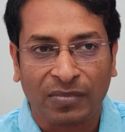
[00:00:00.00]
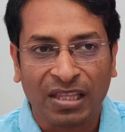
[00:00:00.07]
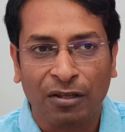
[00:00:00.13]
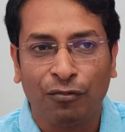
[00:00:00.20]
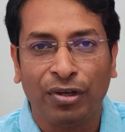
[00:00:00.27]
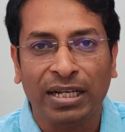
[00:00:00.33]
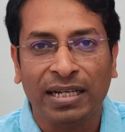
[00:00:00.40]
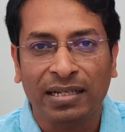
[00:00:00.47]

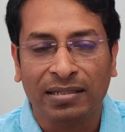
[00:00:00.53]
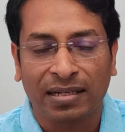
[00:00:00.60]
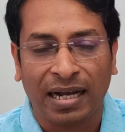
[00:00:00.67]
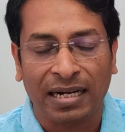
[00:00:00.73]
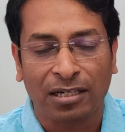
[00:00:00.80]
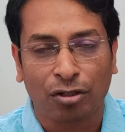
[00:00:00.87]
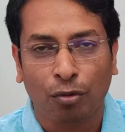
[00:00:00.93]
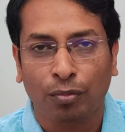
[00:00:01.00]
various
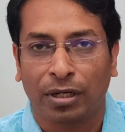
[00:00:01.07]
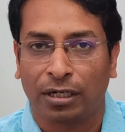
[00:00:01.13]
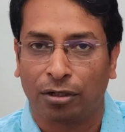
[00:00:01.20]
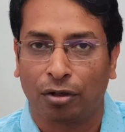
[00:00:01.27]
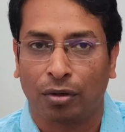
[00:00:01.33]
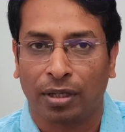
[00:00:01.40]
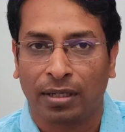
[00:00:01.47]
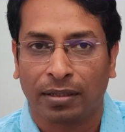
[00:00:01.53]
kinds of
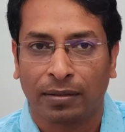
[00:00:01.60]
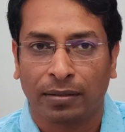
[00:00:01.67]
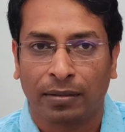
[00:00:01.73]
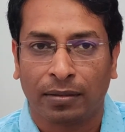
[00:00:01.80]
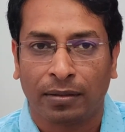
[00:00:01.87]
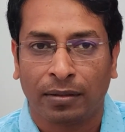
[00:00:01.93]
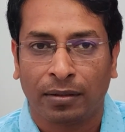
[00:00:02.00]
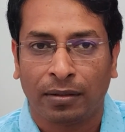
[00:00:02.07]
controller.
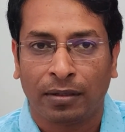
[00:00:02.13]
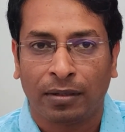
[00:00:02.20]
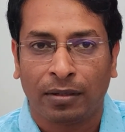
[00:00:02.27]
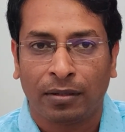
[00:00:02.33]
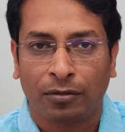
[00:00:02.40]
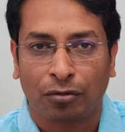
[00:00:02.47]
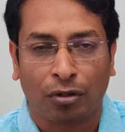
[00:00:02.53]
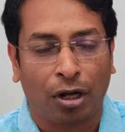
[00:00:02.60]

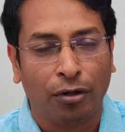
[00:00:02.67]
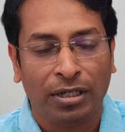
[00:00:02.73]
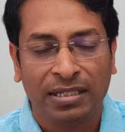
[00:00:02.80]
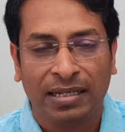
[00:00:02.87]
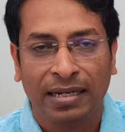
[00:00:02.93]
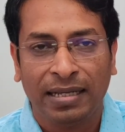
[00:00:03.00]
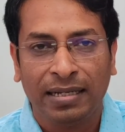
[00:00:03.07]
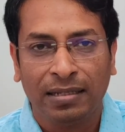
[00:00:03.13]
So now it is
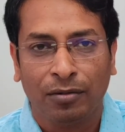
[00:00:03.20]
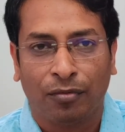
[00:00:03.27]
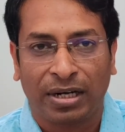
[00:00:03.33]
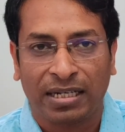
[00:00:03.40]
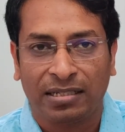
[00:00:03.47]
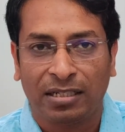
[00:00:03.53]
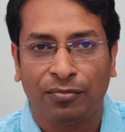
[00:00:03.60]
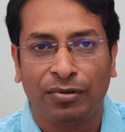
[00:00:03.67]
clear what
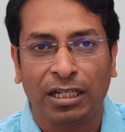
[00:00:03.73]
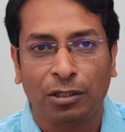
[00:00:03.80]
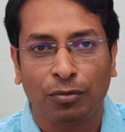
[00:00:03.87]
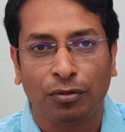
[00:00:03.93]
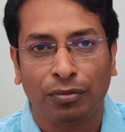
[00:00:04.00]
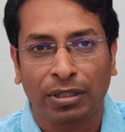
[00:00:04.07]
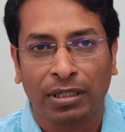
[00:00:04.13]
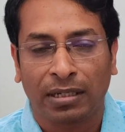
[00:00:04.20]
is difference
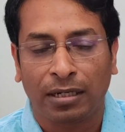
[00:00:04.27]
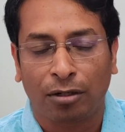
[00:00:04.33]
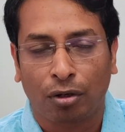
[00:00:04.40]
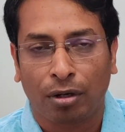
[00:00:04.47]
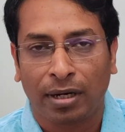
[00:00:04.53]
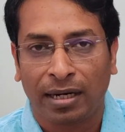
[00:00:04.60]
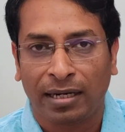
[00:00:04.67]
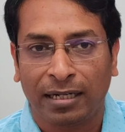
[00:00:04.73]
between
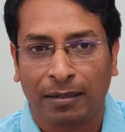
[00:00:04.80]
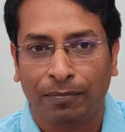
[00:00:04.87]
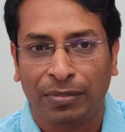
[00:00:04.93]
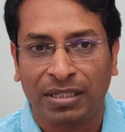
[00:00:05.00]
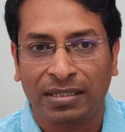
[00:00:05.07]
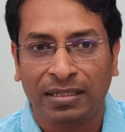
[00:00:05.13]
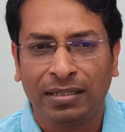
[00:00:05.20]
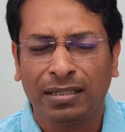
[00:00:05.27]
controller
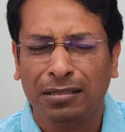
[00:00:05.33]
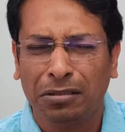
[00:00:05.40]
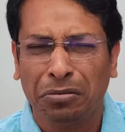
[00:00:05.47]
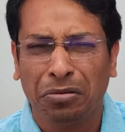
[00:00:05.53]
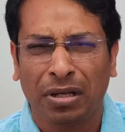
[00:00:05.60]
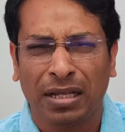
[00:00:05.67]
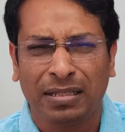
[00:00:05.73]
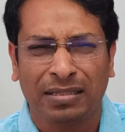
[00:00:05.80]
compensator.
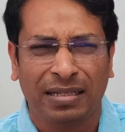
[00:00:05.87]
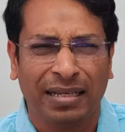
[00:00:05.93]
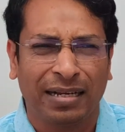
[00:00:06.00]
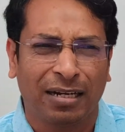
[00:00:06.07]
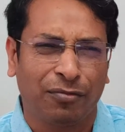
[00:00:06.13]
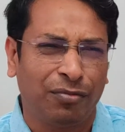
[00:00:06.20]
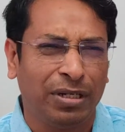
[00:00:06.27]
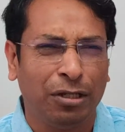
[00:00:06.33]
You can say
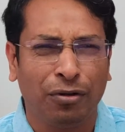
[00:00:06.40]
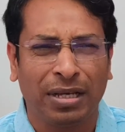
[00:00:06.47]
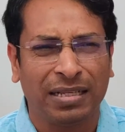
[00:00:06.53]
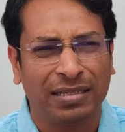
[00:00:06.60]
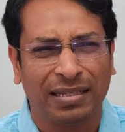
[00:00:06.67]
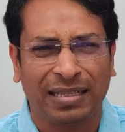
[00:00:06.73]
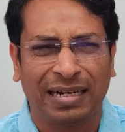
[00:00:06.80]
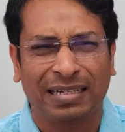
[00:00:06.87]
roughly, you can
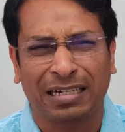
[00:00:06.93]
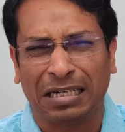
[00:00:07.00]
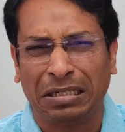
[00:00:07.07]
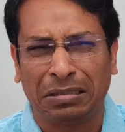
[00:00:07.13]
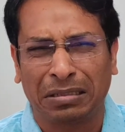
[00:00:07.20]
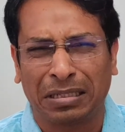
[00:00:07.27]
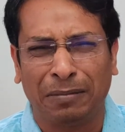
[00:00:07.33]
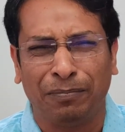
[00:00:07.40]
say that
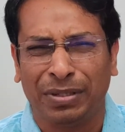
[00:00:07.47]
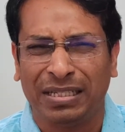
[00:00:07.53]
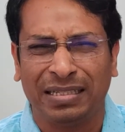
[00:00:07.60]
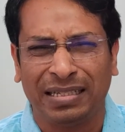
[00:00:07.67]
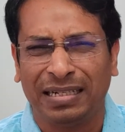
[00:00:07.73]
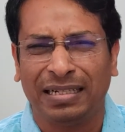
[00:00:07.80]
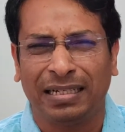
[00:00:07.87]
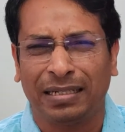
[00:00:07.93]

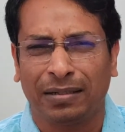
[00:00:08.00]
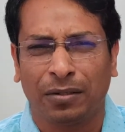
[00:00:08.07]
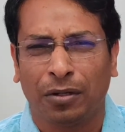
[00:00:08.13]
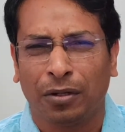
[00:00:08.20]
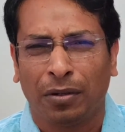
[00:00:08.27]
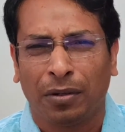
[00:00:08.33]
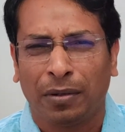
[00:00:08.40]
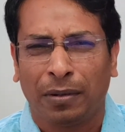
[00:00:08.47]
compensator
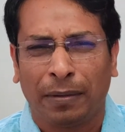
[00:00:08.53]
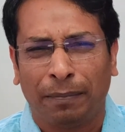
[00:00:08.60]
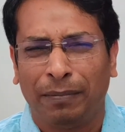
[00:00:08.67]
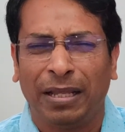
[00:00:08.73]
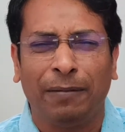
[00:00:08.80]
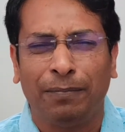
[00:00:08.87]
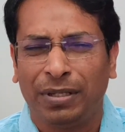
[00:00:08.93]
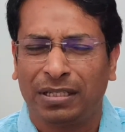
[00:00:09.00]

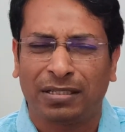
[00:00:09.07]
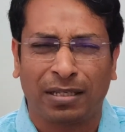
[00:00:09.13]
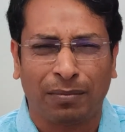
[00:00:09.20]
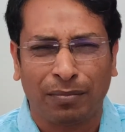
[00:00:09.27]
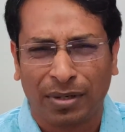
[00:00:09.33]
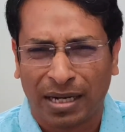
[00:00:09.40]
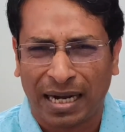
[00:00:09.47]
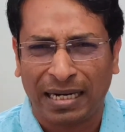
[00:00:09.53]
may be
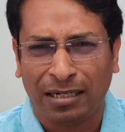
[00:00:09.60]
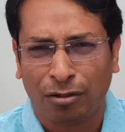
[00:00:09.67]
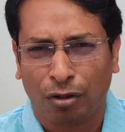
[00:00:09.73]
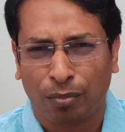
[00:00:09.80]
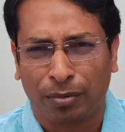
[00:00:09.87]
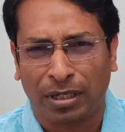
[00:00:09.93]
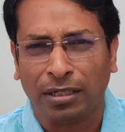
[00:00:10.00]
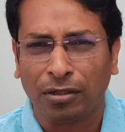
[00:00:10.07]
some kind
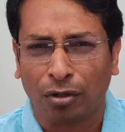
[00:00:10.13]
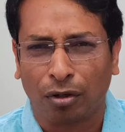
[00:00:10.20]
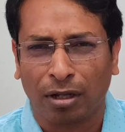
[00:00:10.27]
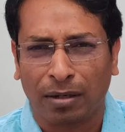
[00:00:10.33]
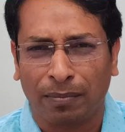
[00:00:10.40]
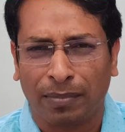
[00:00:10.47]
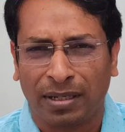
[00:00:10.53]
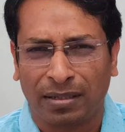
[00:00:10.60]
of
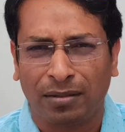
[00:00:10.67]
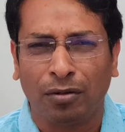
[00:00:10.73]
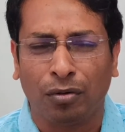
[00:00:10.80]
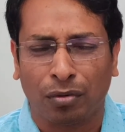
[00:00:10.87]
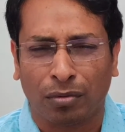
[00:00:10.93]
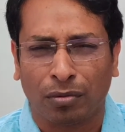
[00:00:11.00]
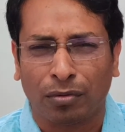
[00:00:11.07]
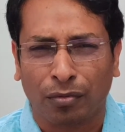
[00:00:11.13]
controller, but
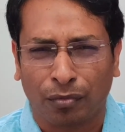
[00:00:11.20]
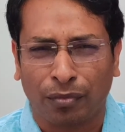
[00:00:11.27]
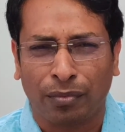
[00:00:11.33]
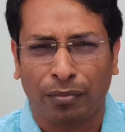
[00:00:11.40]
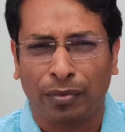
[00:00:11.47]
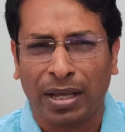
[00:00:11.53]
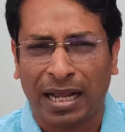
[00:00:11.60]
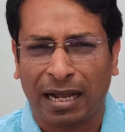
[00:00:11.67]
no,
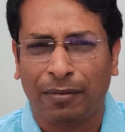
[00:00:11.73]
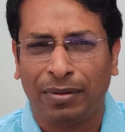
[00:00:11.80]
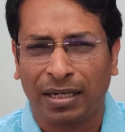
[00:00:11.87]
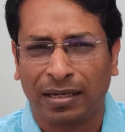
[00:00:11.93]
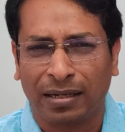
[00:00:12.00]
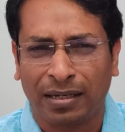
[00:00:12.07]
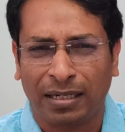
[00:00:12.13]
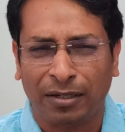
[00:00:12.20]
we are
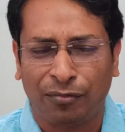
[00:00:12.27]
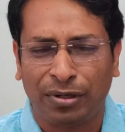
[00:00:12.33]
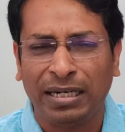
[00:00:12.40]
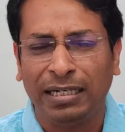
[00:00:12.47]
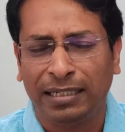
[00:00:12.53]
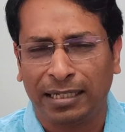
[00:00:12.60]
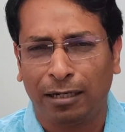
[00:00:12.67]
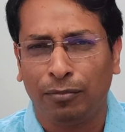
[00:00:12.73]
having a
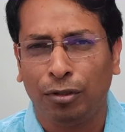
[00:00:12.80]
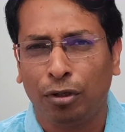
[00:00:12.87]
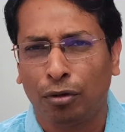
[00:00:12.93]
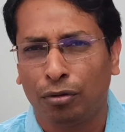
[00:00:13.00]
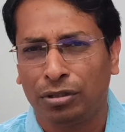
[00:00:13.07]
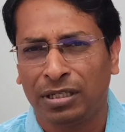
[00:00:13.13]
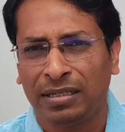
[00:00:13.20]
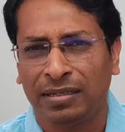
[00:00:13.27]
different
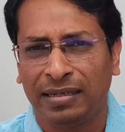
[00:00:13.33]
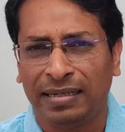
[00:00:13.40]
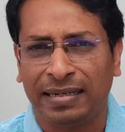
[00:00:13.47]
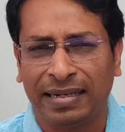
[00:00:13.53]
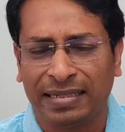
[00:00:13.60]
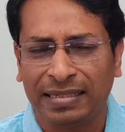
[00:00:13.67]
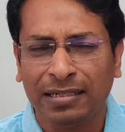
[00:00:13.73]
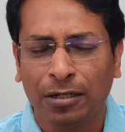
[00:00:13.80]
terminology in
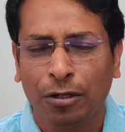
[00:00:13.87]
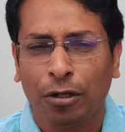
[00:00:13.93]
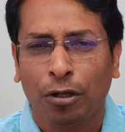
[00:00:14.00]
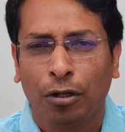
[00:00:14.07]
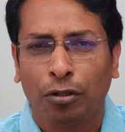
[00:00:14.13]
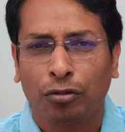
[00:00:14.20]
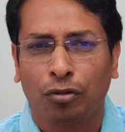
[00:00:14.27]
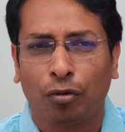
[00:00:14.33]
literature.
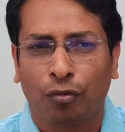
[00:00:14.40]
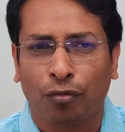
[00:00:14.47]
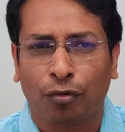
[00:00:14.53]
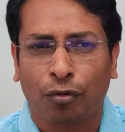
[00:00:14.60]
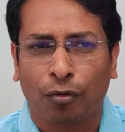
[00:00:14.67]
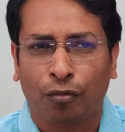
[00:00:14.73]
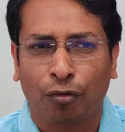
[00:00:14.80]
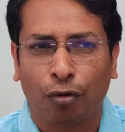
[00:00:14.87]
So
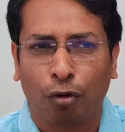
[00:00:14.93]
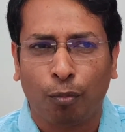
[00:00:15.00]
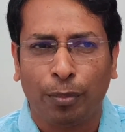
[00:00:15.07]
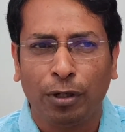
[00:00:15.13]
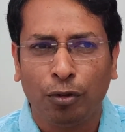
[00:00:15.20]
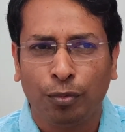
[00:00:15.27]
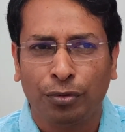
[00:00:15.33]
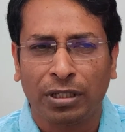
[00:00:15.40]
for
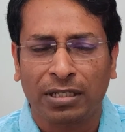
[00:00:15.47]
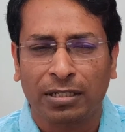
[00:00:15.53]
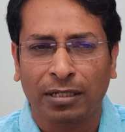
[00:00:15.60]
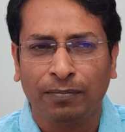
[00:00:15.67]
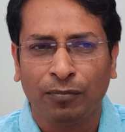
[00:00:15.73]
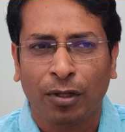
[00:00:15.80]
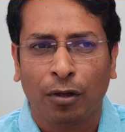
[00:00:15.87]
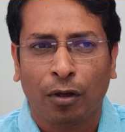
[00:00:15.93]
open loop
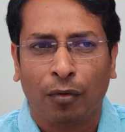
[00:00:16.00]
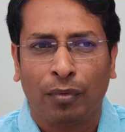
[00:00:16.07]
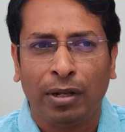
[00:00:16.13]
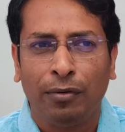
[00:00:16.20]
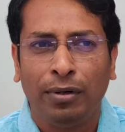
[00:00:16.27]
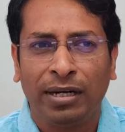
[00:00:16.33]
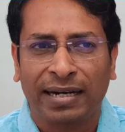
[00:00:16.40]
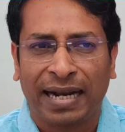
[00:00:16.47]
system,
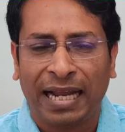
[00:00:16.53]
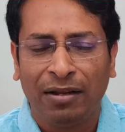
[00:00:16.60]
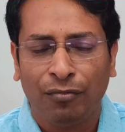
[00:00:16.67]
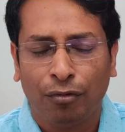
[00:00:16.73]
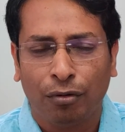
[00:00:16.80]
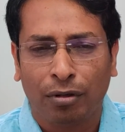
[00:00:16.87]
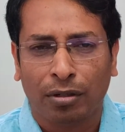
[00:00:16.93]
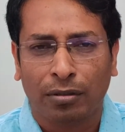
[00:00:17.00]
when we will
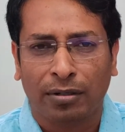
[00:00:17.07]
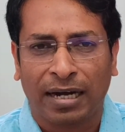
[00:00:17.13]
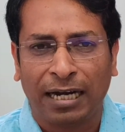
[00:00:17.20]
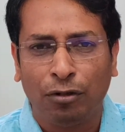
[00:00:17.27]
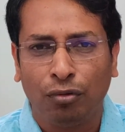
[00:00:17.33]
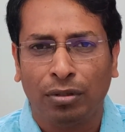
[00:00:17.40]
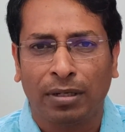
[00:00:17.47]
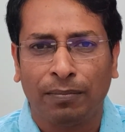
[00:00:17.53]
try
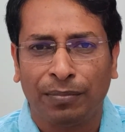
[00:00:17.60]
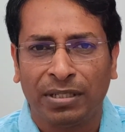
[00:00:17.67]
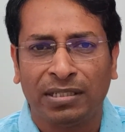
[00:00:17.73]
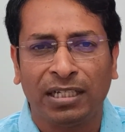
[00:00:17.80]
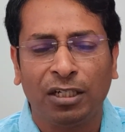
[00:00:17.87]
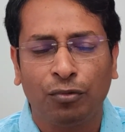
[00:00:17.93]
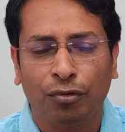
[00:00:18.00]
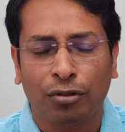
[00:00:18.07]
to
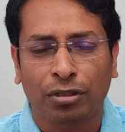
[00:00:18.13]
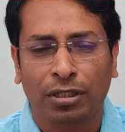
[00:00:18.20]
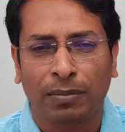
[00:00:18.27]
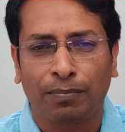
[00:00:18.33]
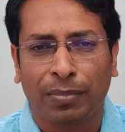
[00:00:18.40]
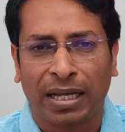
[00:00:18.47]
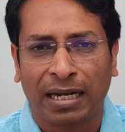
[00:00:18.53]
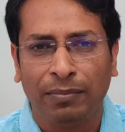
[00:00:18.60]
compensate for
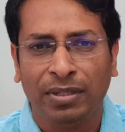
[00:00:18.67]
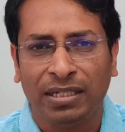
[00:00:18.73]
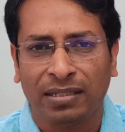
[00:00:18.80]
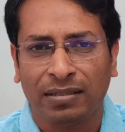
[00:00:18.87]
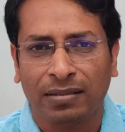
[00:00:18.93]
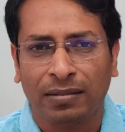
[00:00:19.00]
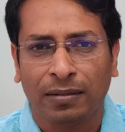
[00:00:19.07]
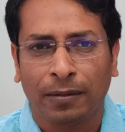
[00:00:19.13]
some parameter,